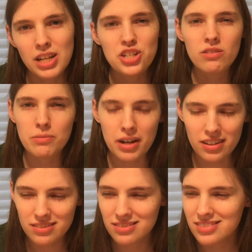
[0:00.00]
Don't worry about it.
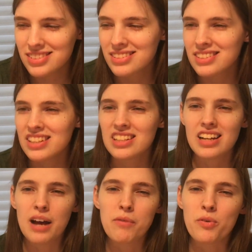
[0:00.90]

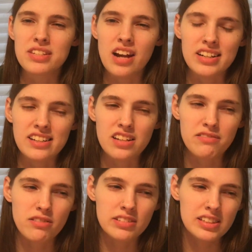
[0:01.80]
I'm always knocking stuff
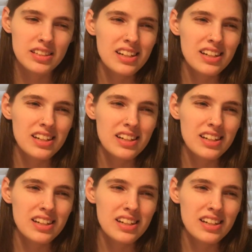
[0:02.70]
over.